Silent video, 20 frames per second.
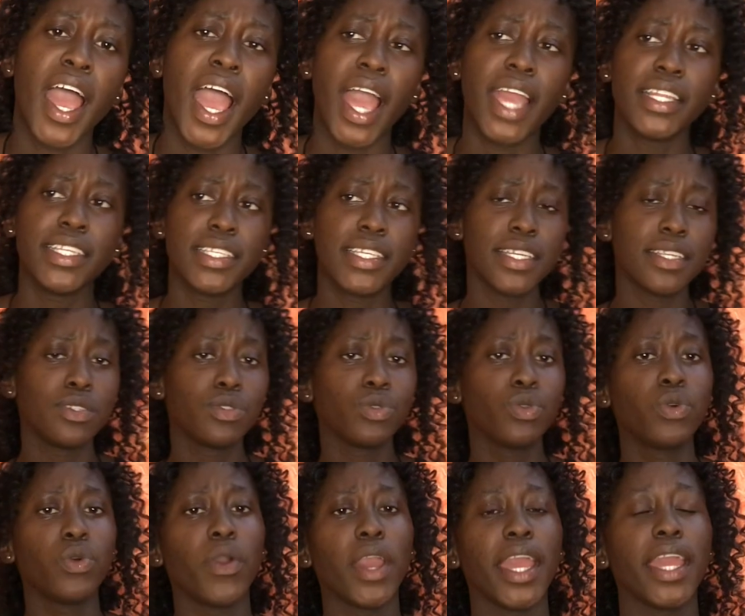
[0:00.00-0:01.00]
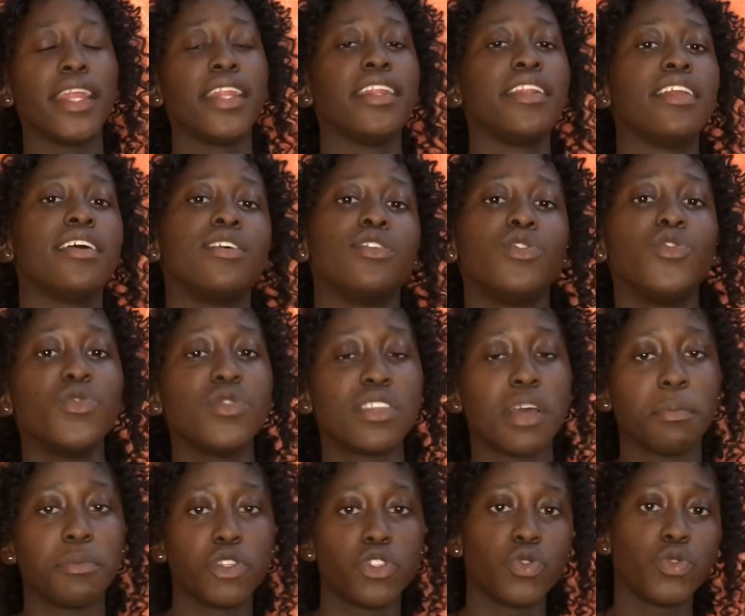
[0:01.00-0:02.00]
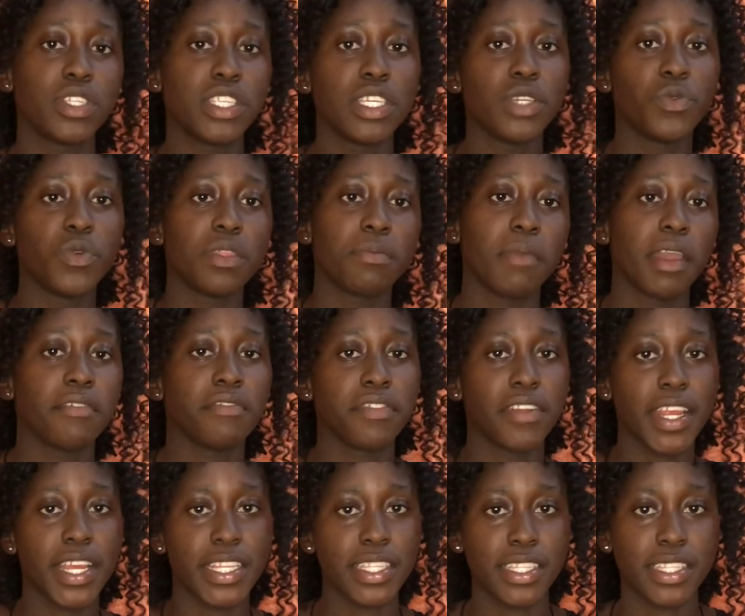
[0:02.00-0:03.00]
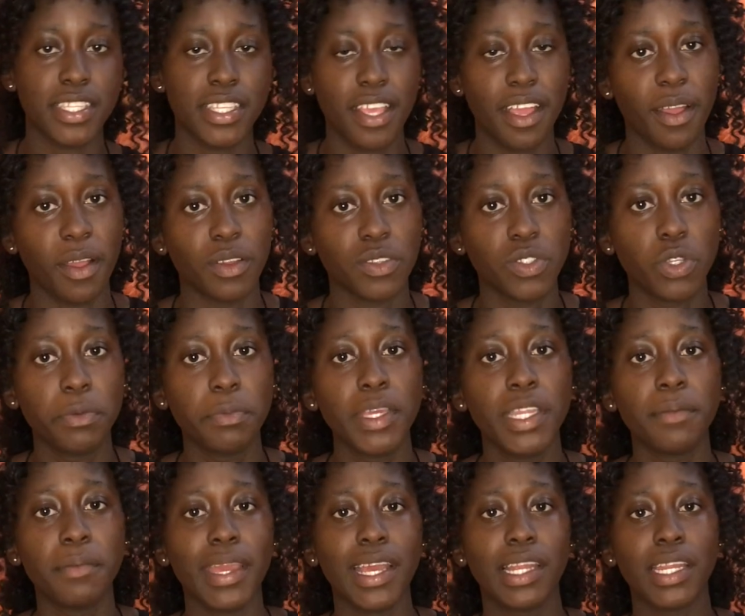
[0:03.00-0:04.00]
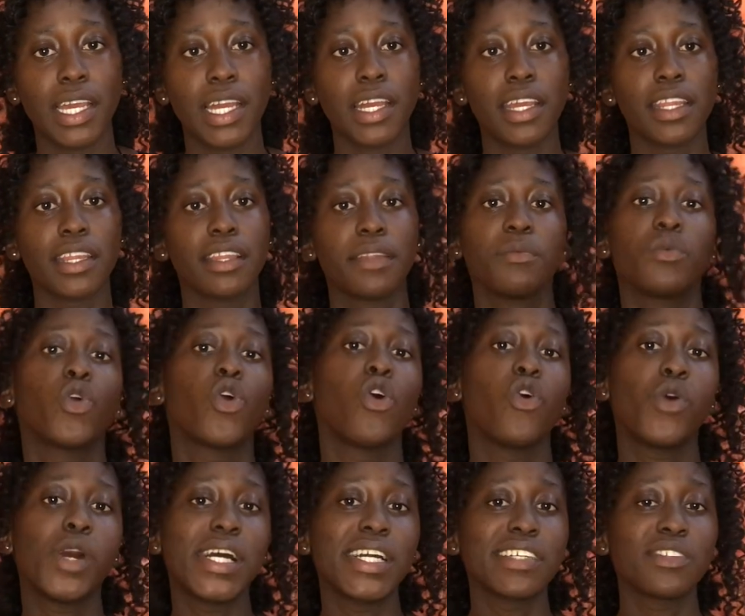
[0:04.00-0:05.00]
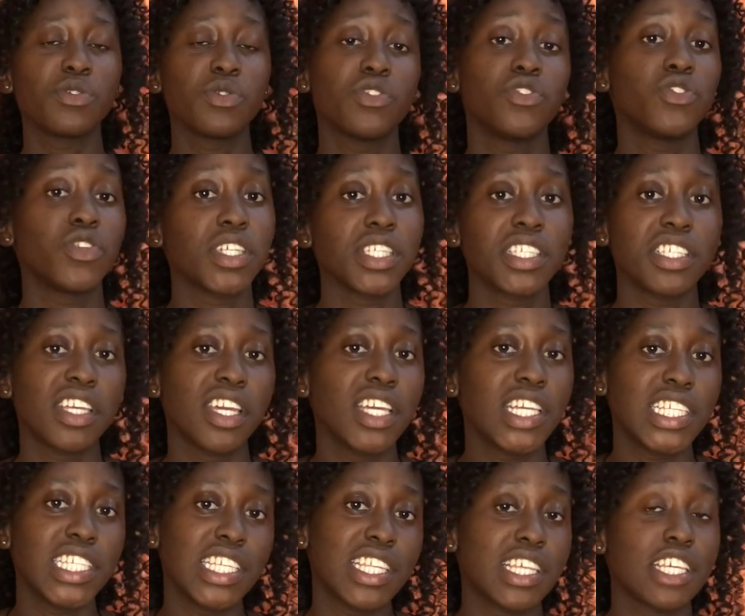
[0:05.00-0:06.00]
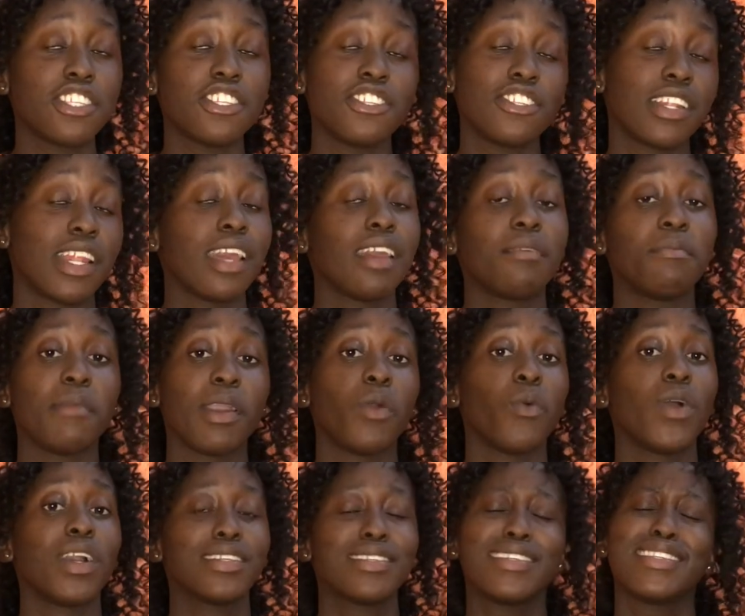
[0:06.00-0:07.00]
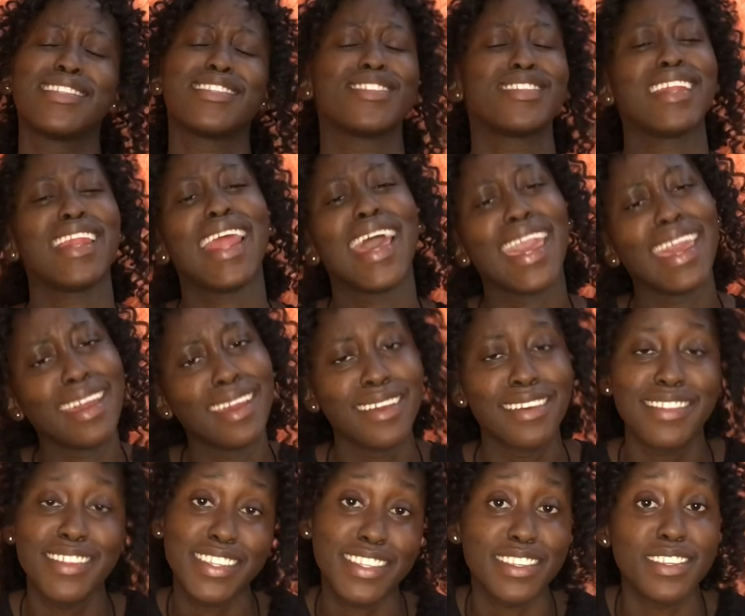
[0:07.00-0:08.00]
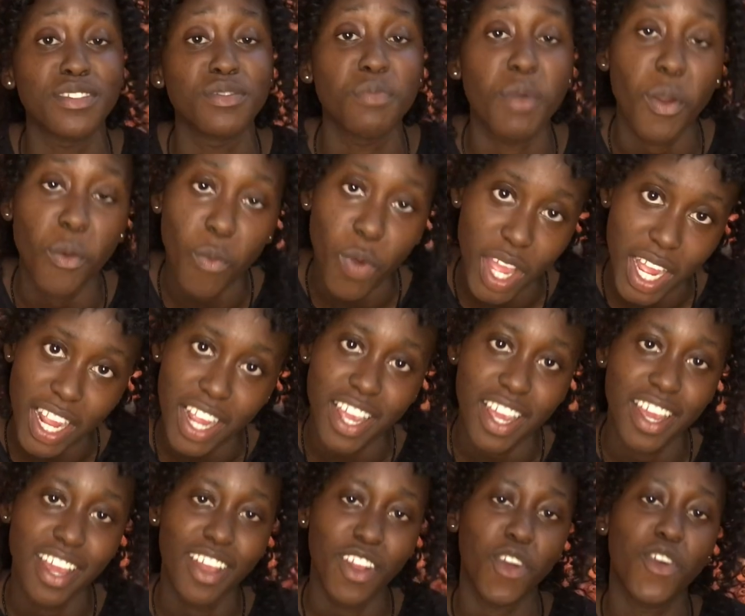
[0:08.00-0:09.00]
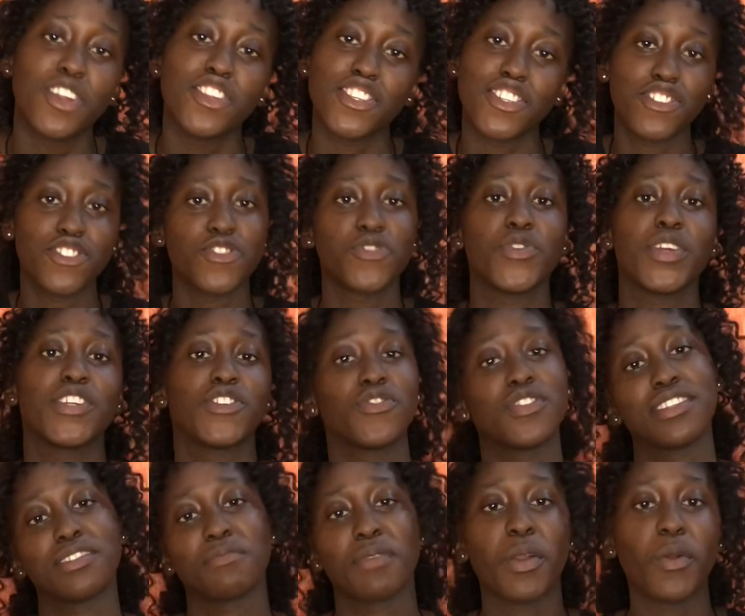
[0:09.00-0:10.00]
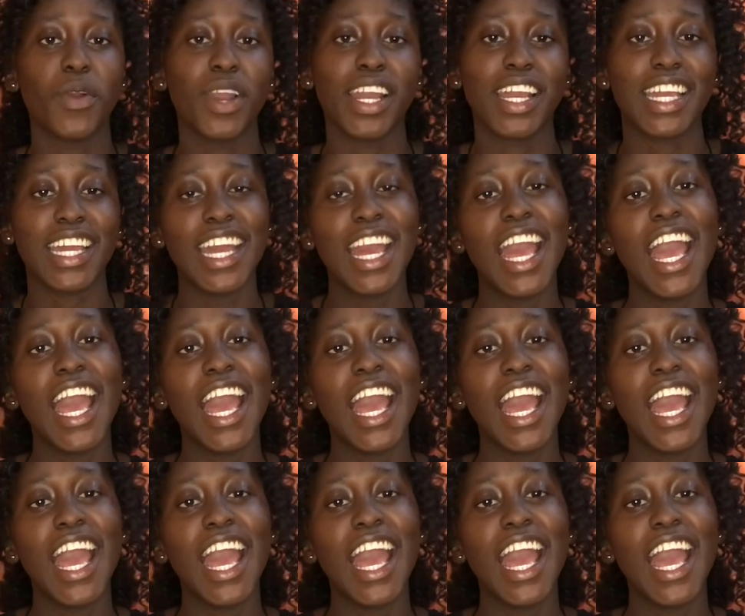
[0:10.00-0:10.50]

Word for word: I decided to go and do some shooting with my friends. So me nimeenda kwa work. So unajua size, this is like my work. See, it's like this is my work. Content creation is my work.